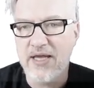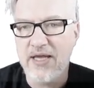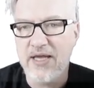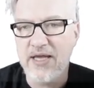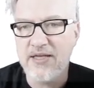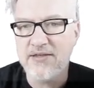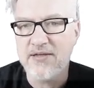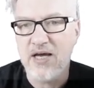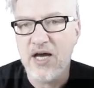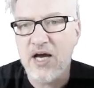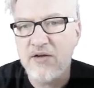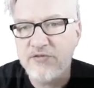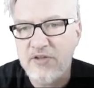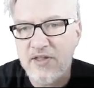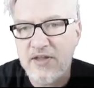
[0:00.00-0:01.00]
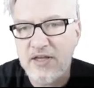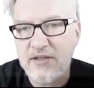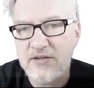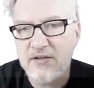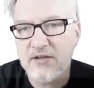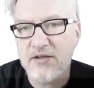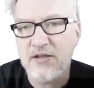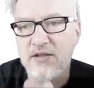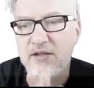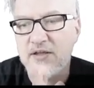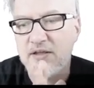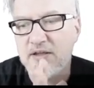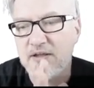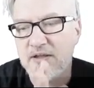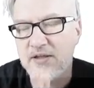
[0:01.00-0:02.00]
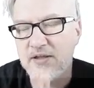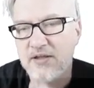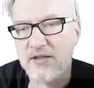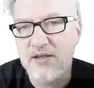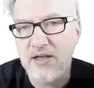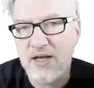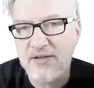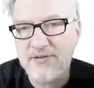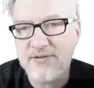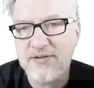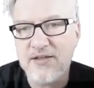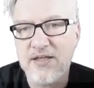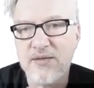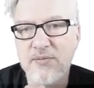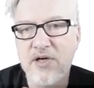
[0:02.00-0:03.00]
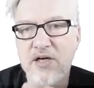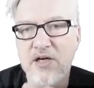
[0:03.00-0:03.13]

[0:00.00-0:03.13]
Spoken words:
And after that, last time